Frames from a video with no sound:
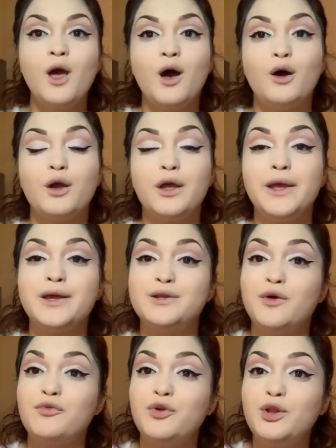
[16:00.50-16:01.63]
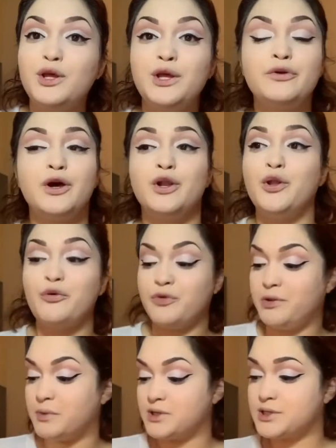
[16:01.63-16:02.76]
Okay, definitely a no for the
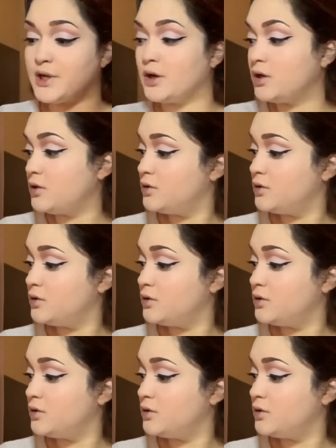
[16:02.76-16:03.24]
mascara.